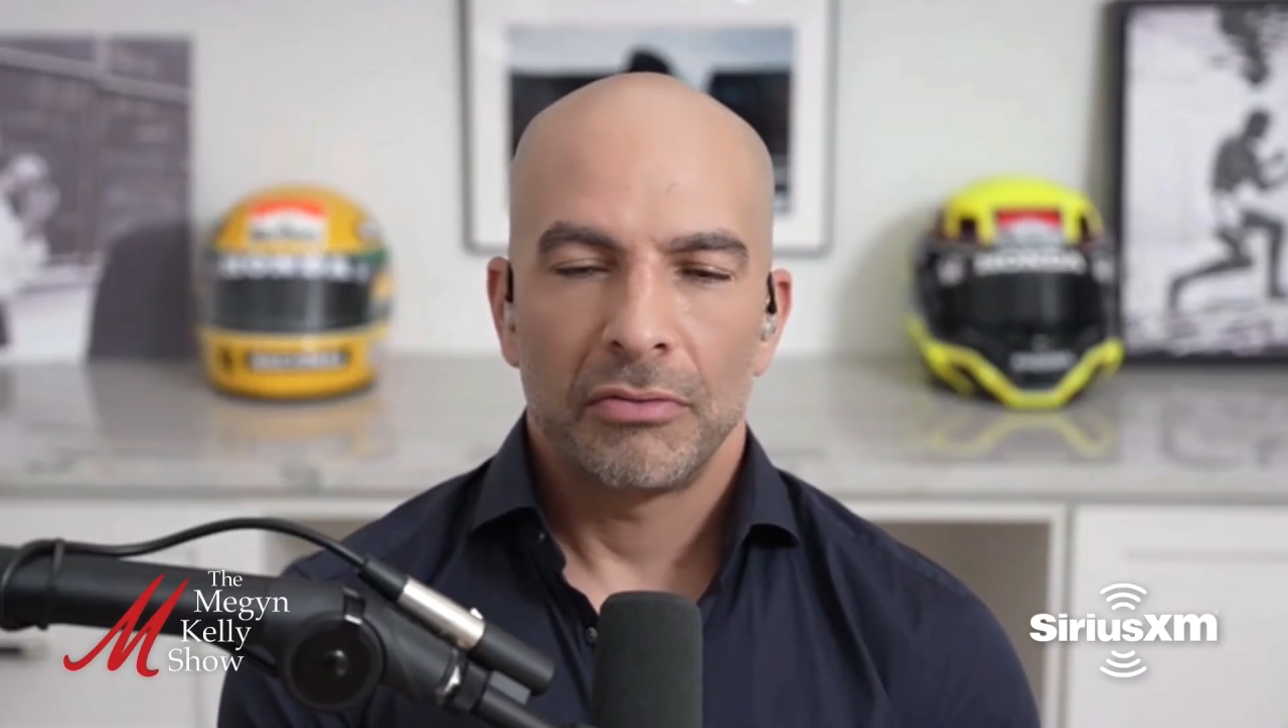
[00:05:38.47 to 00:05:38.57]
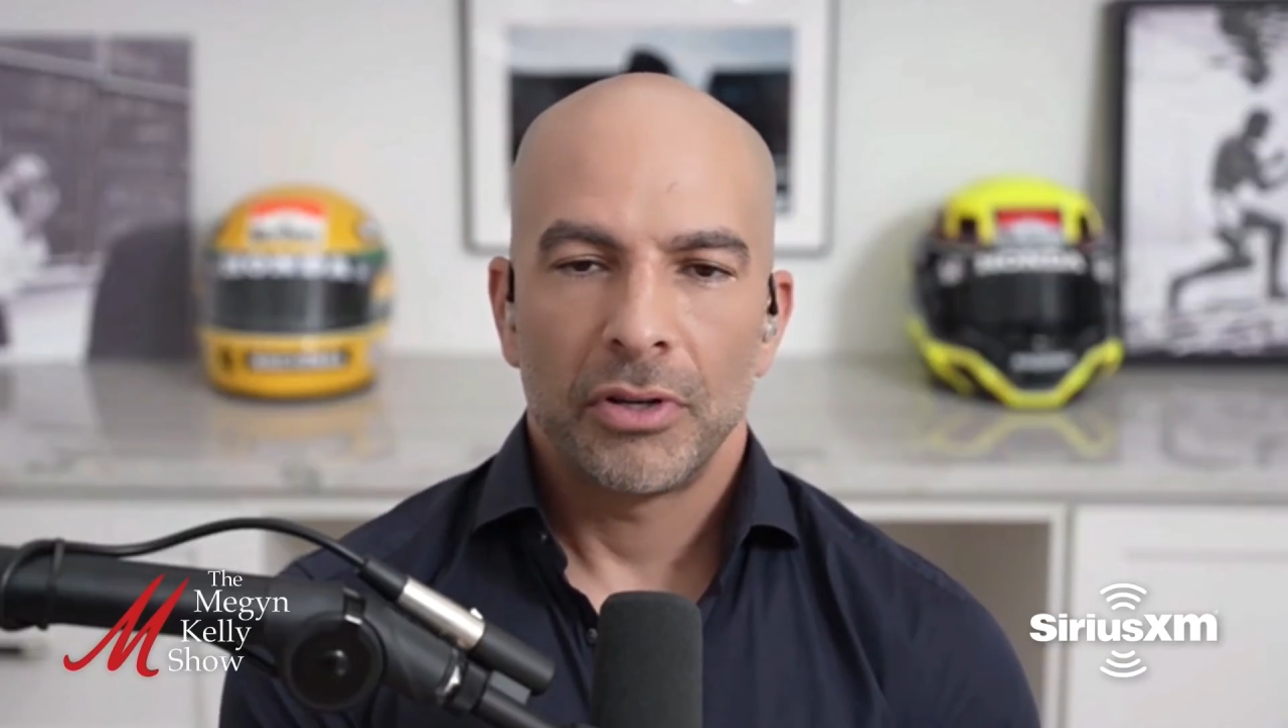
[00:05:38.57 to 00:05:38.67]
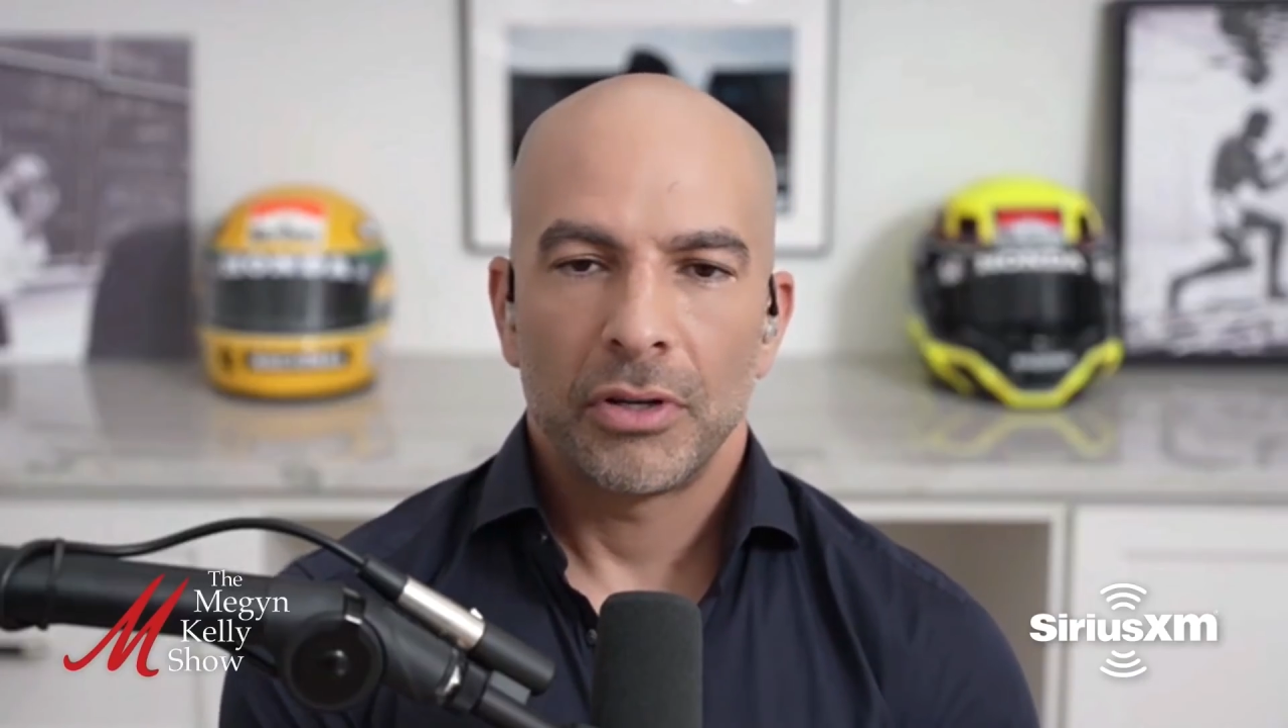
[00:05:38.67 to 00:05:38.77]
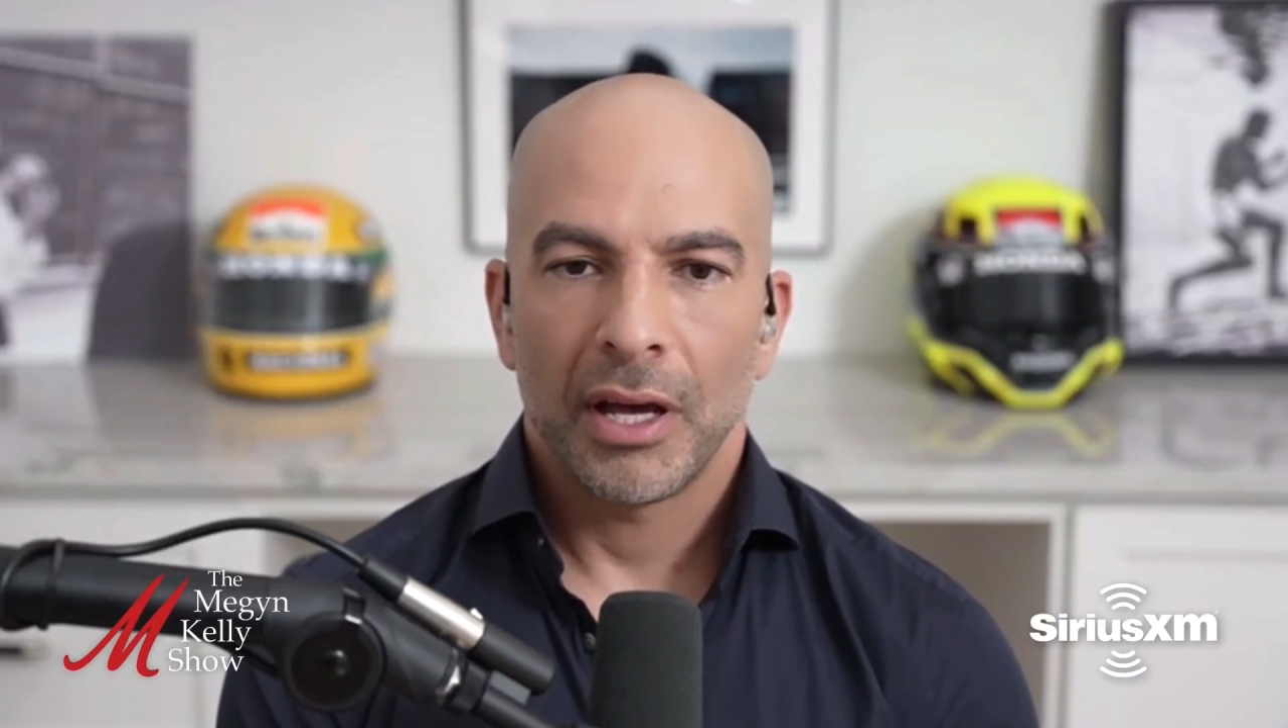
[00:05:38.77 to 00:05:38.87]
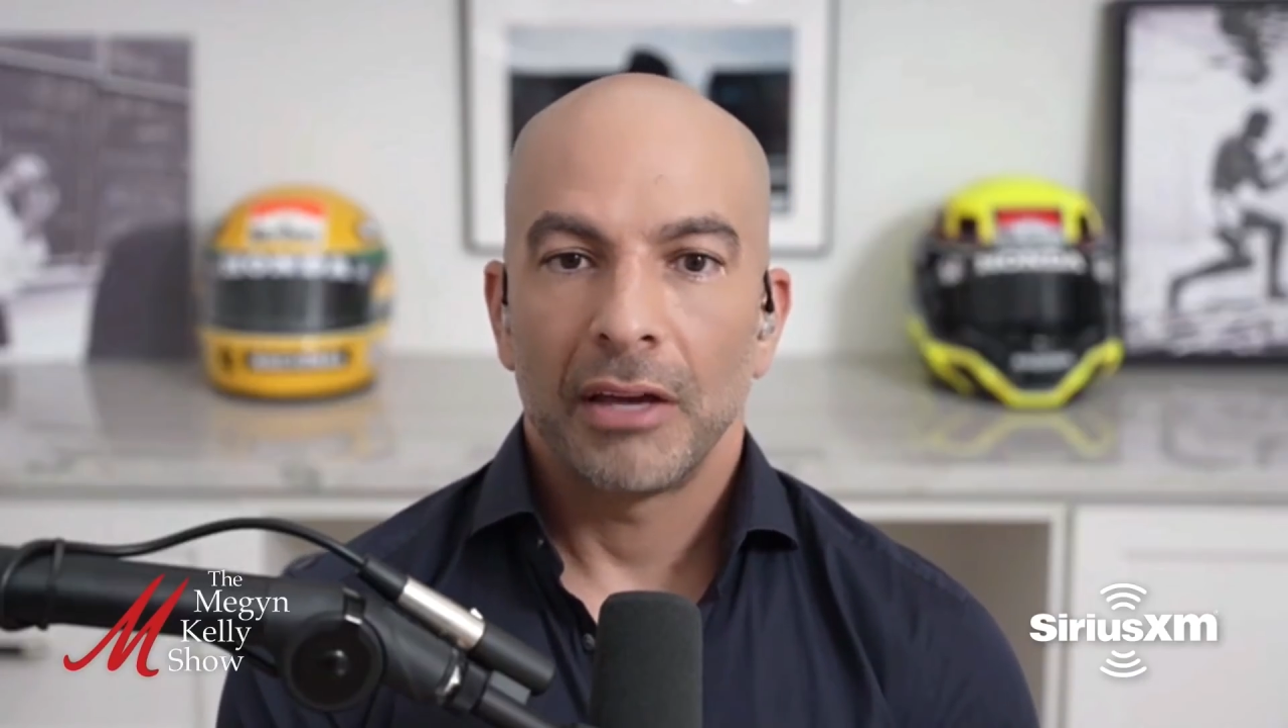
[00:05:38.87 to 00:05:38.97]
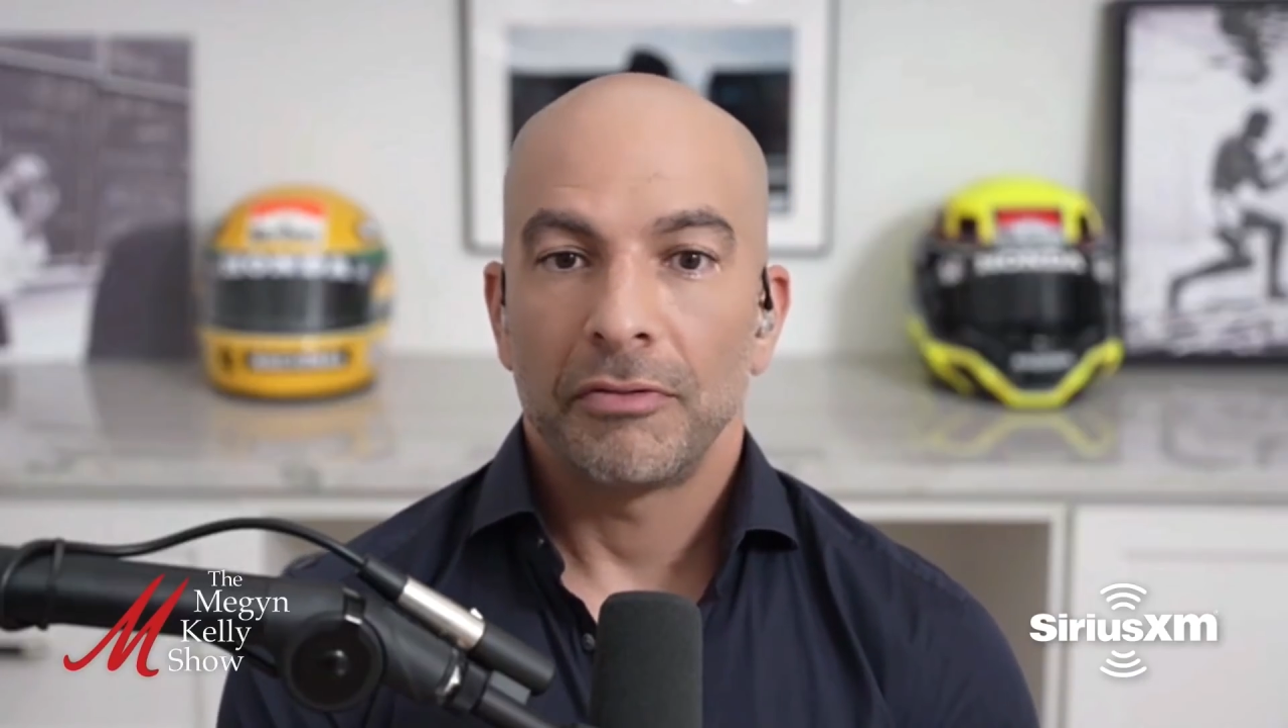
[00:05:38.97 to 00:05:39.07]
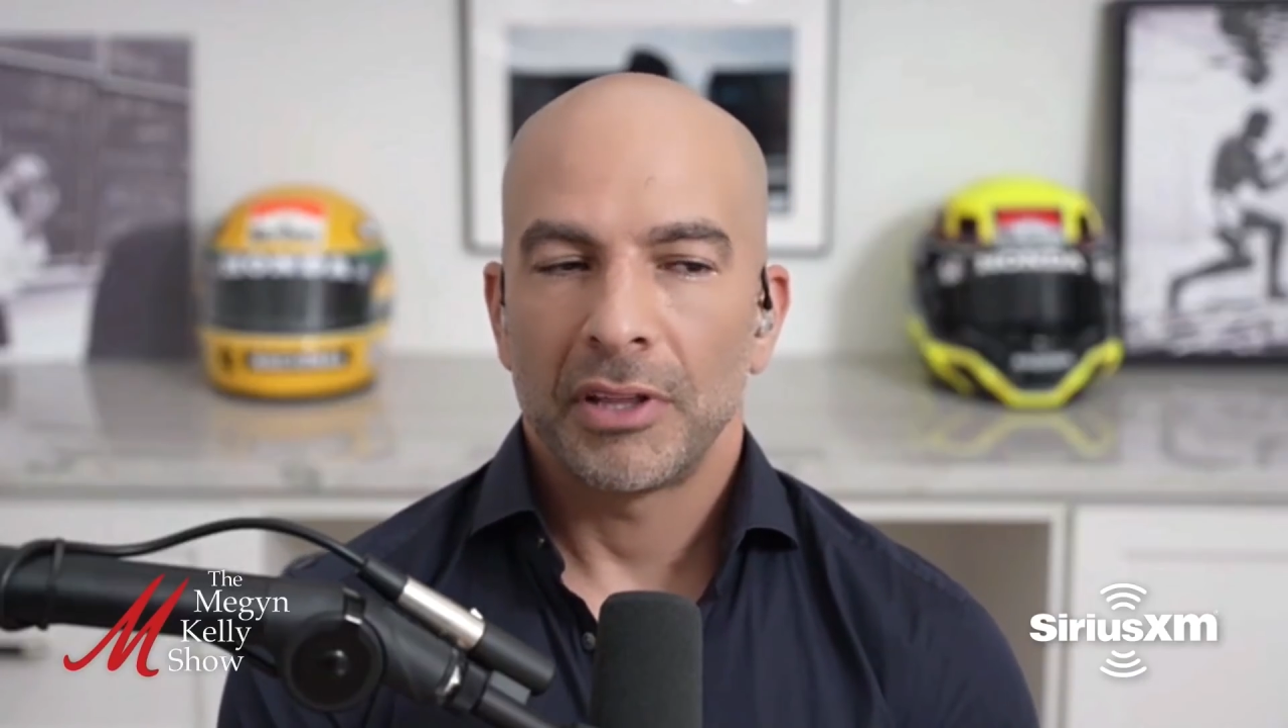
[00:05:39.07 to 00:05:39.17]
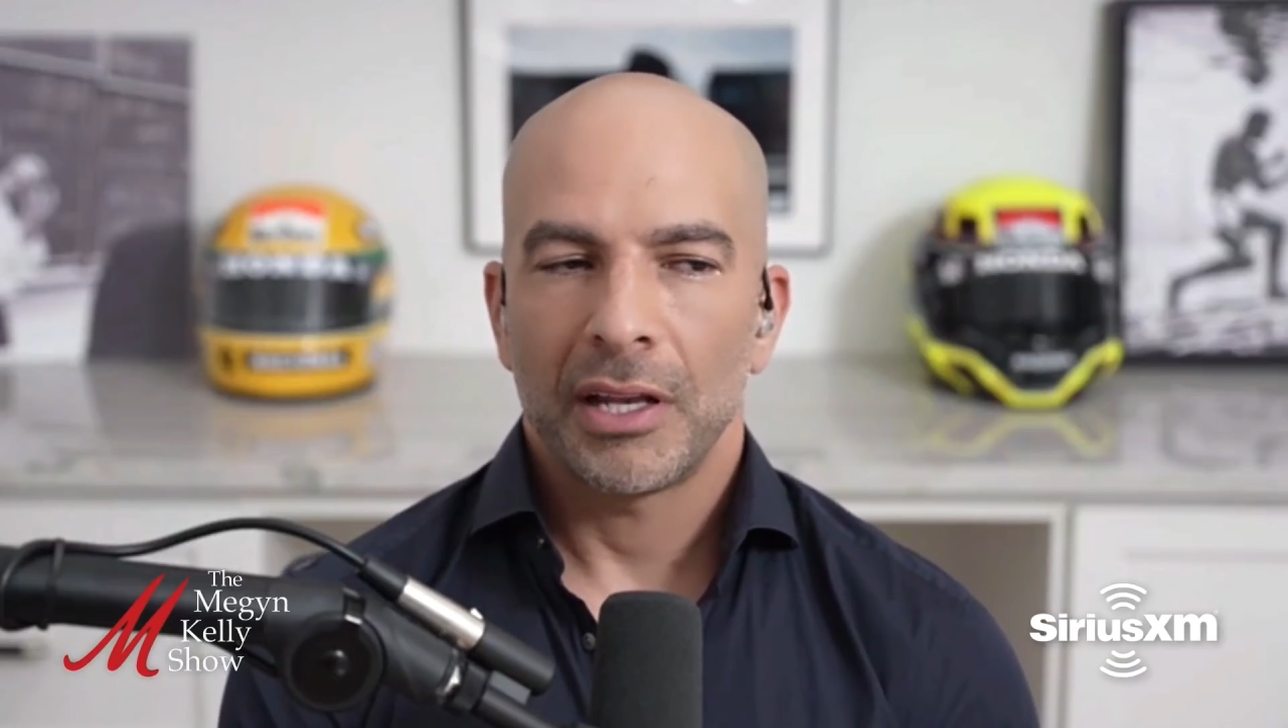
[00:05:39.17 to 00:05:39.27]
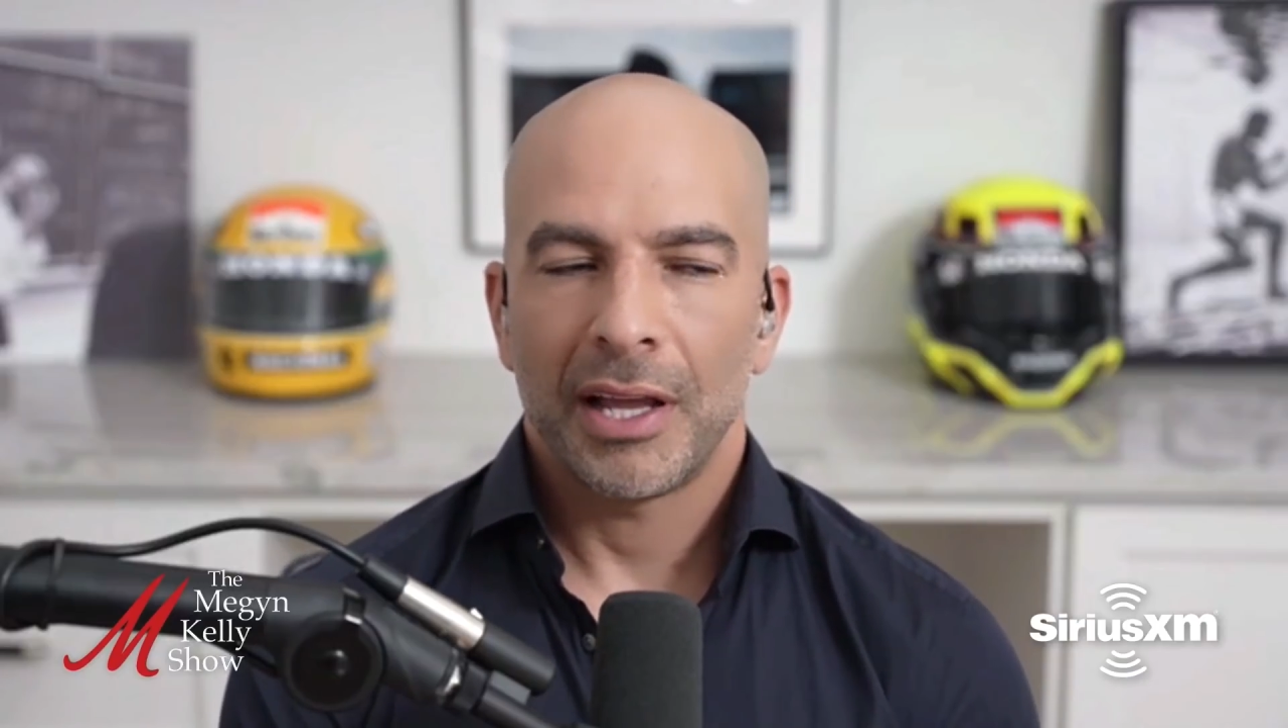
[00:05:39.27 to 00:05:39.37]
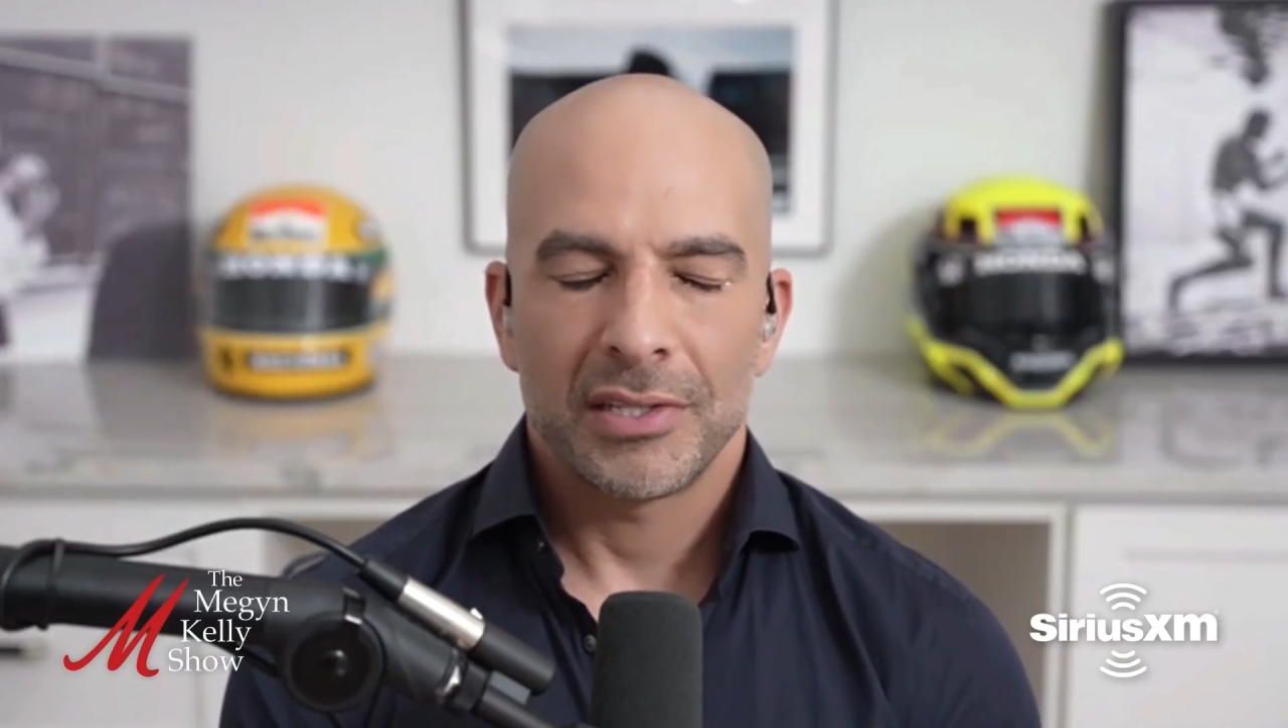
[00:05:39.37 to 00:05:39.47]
of your life in that